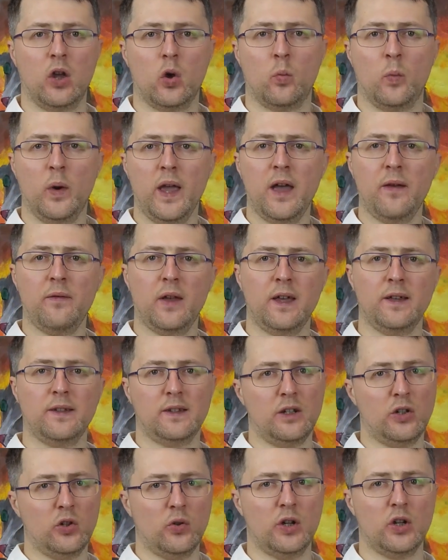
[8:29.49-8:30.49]
We have a
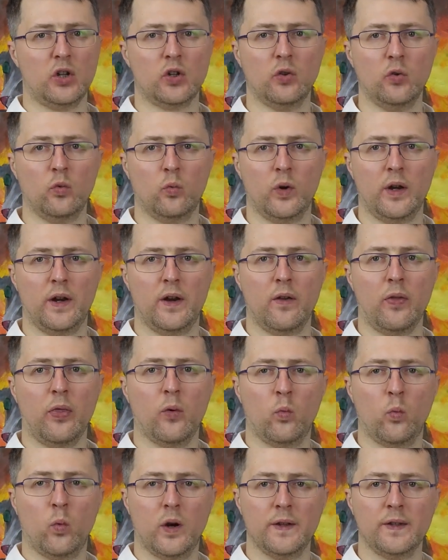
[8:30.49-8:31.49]
situation where the
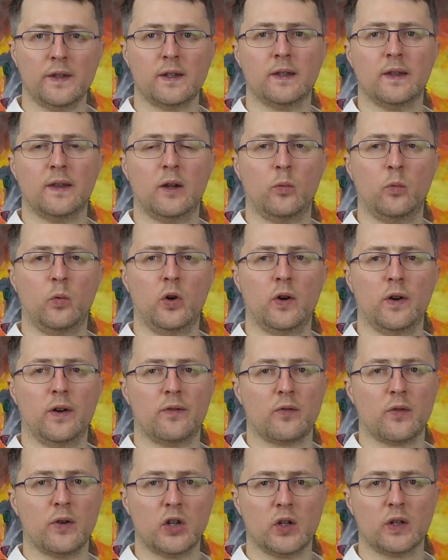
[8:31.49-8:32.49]
ones that were
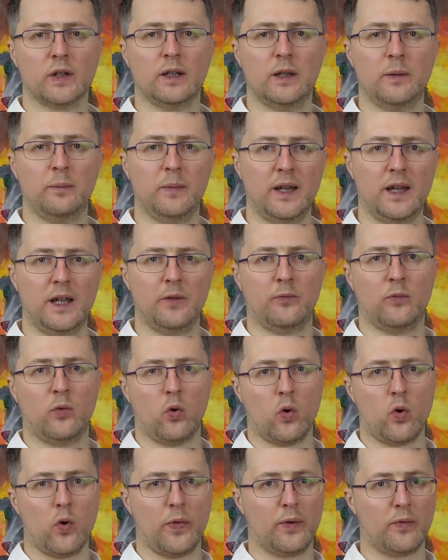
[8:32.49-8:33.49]
originally made
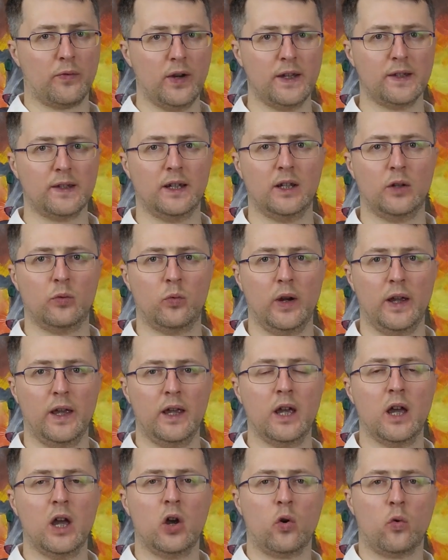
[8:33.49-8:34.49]
for the REST
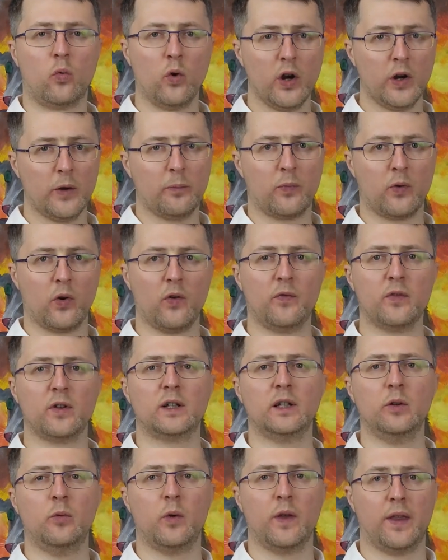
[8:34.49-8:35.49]
gateway work
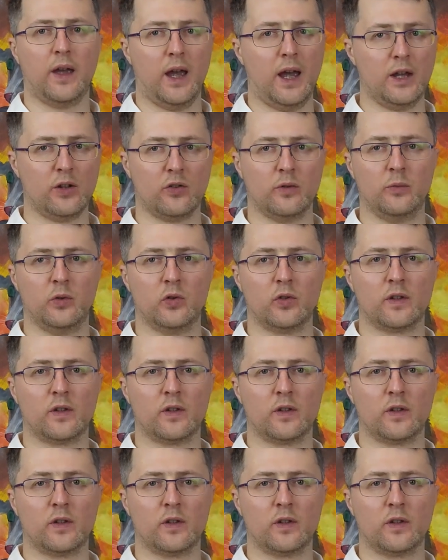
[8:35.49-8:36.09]
perfectly with attributes,